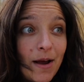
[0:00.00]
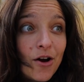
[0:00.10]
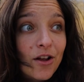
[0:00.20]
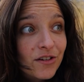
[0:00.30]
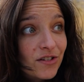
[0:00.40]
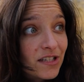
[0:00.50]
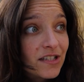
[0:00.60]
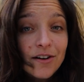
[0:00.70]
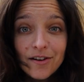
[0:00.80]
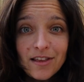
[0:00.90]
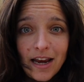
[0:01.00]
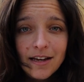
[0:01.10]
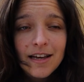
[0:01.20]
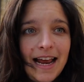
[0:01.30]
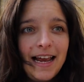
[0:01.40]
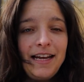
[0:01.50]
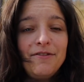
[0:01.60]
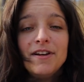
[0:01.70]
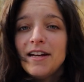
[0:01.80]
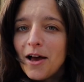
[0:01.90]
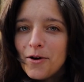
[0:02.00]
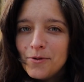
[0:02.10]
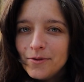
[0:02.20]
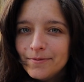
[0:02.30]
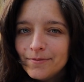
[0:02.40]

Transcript: biologists are a thing. And even now,